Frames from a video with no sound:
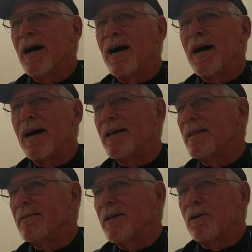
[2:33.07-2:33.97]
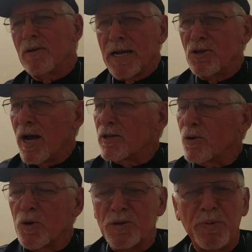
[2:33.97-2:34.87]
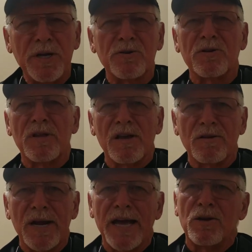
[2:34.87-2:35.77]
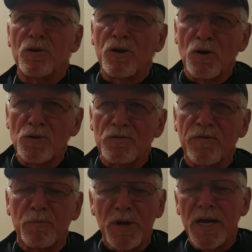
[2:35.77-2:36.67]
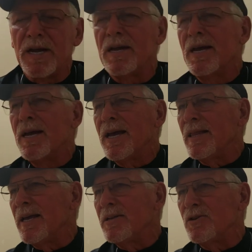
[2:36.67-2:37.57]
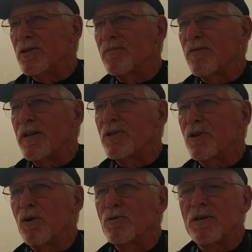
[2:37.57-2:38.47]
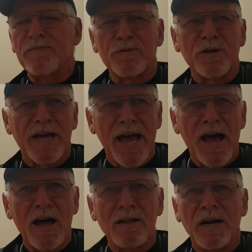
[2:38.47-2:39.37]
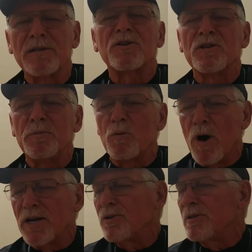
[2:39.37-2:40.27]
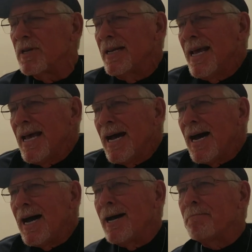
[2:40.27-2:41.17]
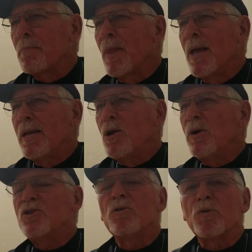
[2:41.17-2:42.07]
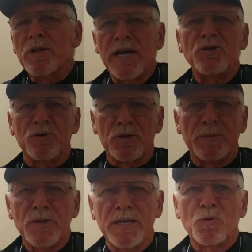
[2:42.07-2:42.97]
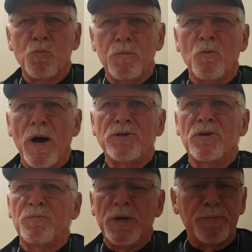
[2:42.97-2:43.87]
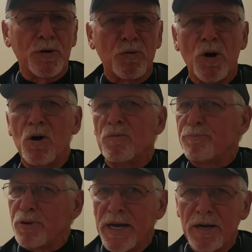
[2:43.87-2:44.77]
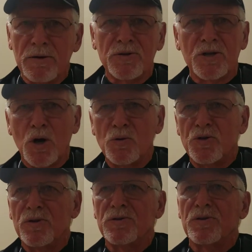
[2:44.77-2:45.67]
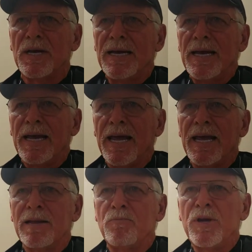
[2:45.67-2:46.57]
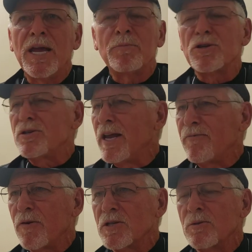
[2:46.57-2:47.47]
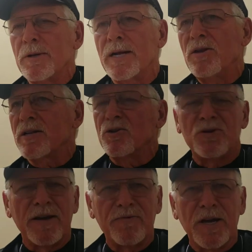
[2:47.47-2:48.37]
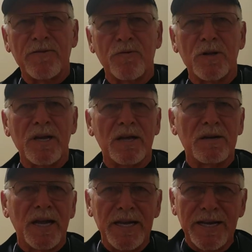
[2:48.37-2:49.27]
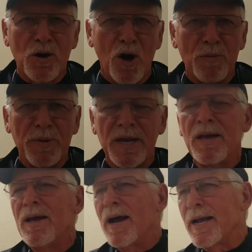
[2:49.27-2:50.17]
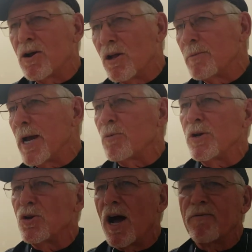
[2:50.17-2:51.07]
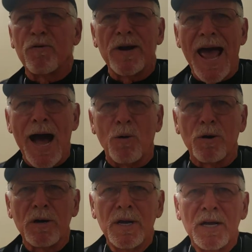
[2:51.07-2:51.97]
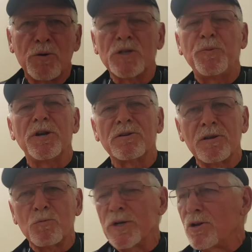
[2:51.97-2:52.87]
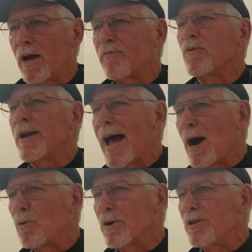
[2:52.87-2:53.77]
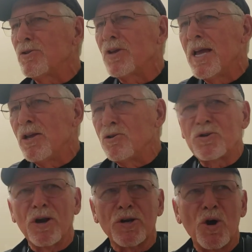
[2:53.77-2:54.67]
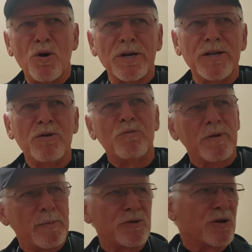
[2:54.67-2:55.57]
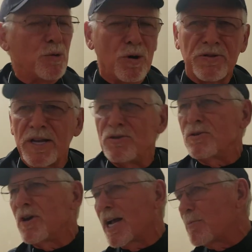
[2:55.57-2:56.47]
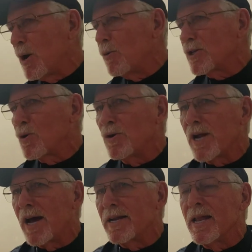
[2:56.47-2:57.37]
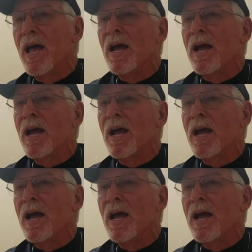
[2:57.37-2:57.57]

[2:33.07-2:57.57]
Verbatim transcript: uh, there, I talked to Chris Petersen the other night, who coached for me, and then just finished coaching for Cal, or, uh, excuse me, Washington. Uh, you know, it's the relationship. It's watching people grow, players, coaches, and being able to stay friends with them. I talked to Jeff Tedford the other day. He called me. I called him back. We talked for an hour. Chris Petersen, we talked for an hour. You just you start going and you remember some old things. You talk about what's going on in